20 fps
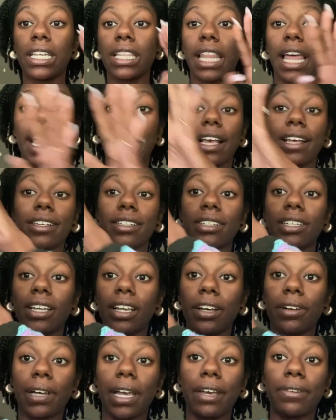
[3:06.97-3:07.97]

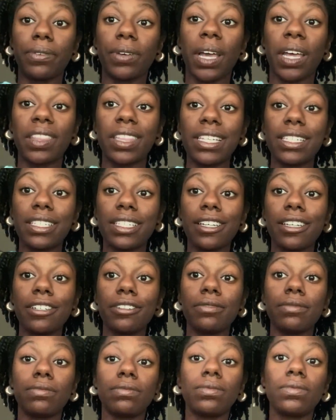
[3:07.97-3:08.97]
Okay, if we got this
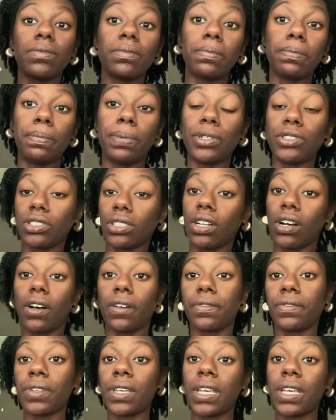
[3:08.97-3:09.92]
done, push it off.